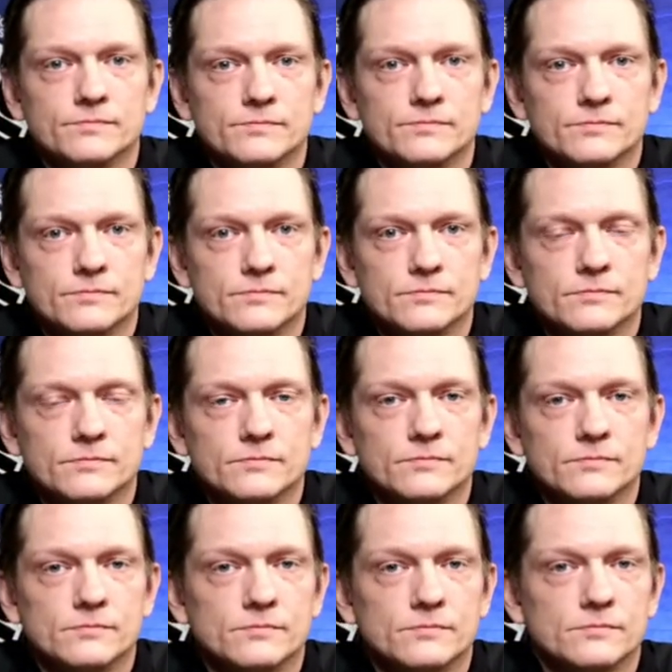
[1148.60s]

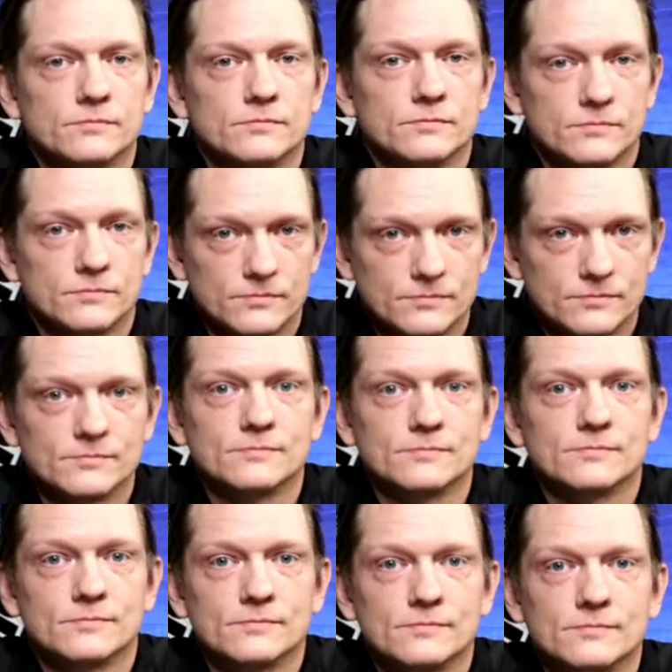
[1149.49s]

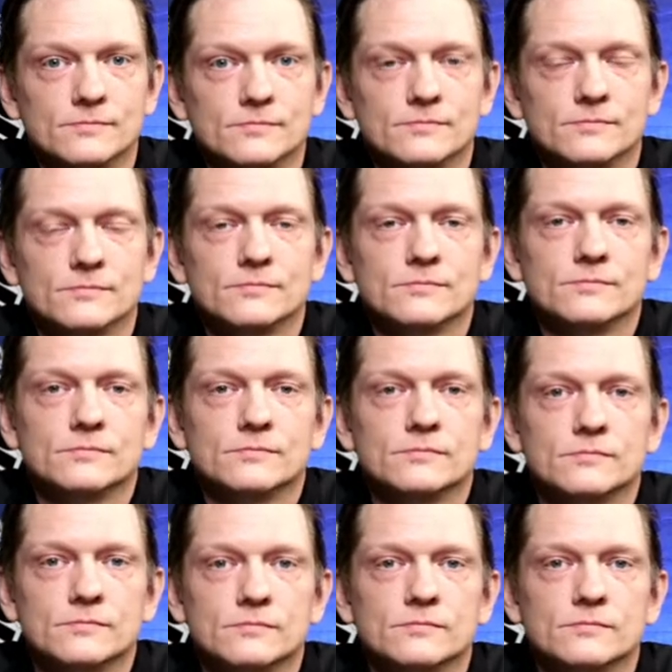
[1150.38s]

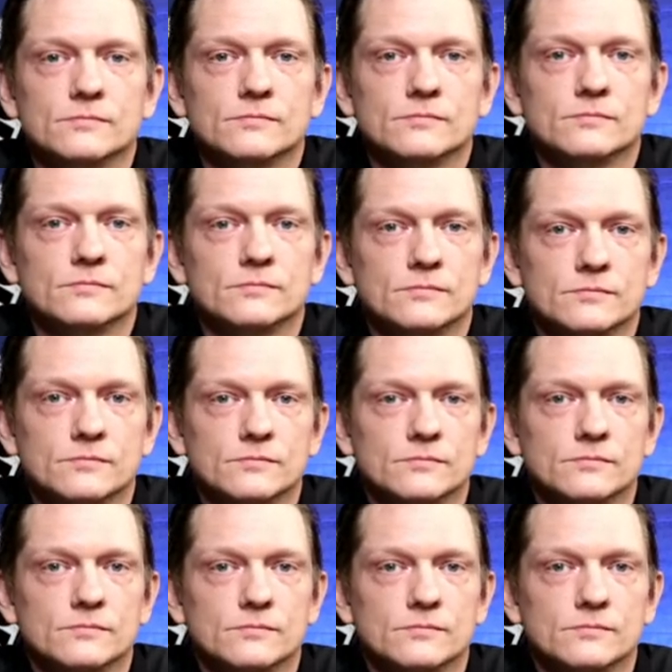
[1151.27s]

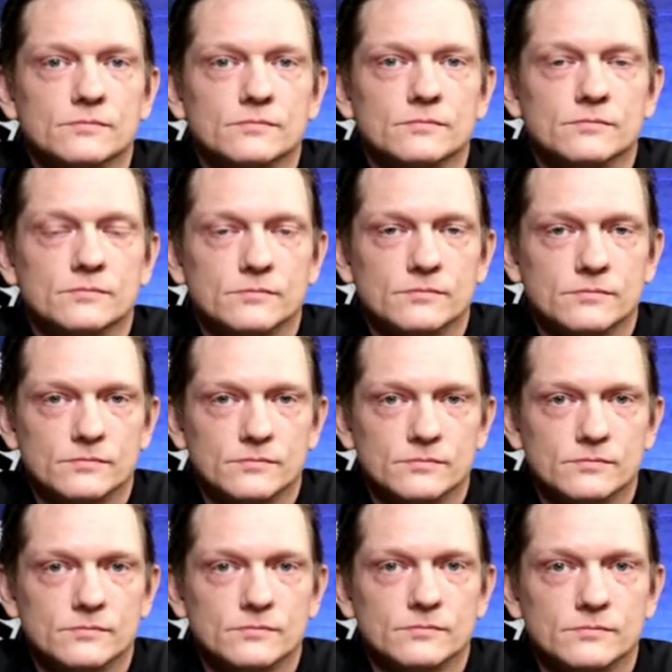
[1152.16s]

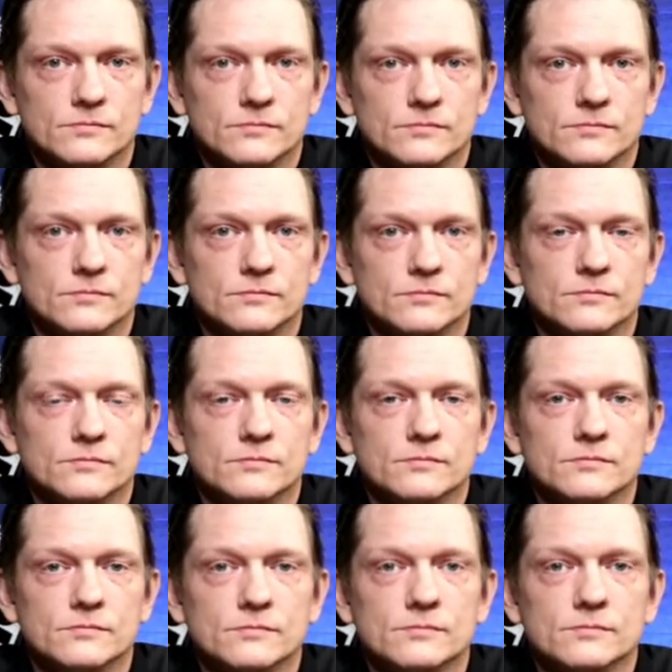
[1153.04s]

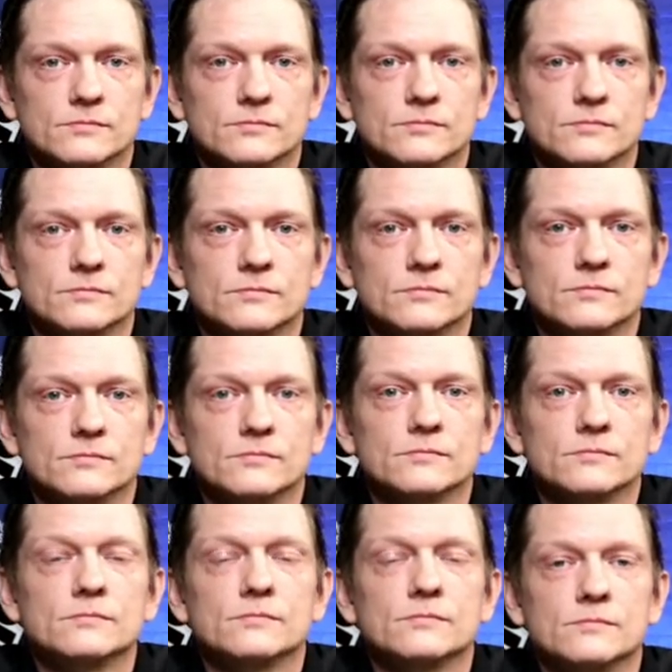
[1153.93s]

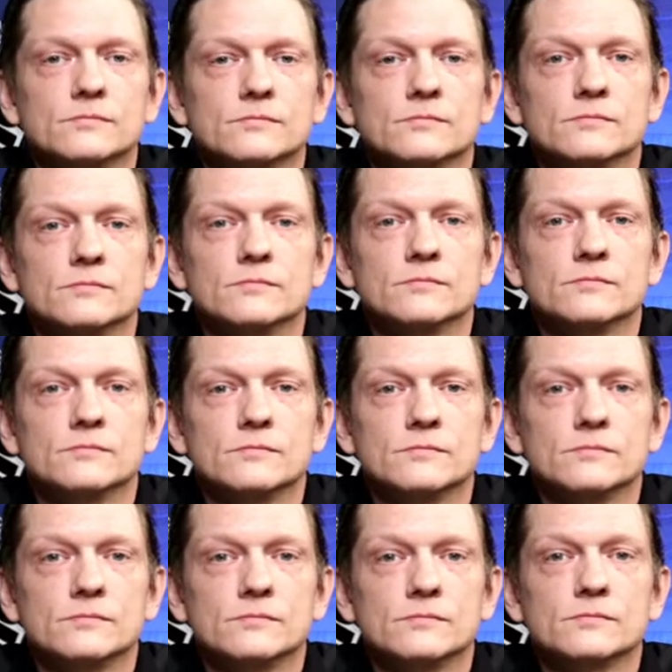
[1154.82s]

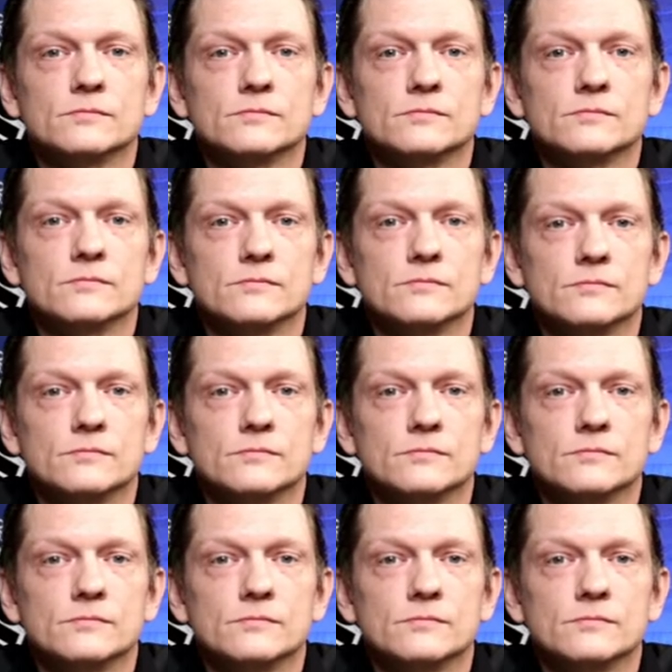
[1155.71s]
The person shown says nothing.